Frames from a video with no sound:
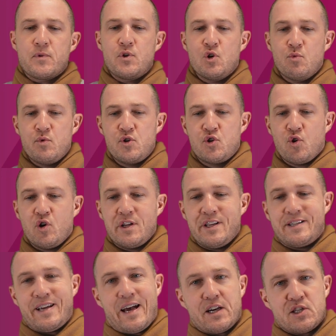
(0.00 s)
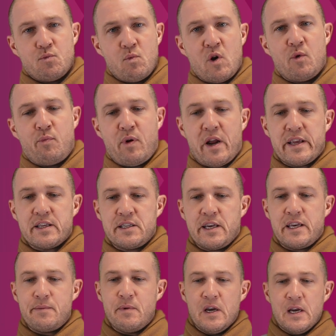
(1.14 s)
you'll be joining the tax and wealth planning
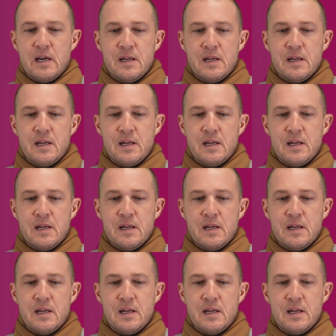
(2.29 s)
team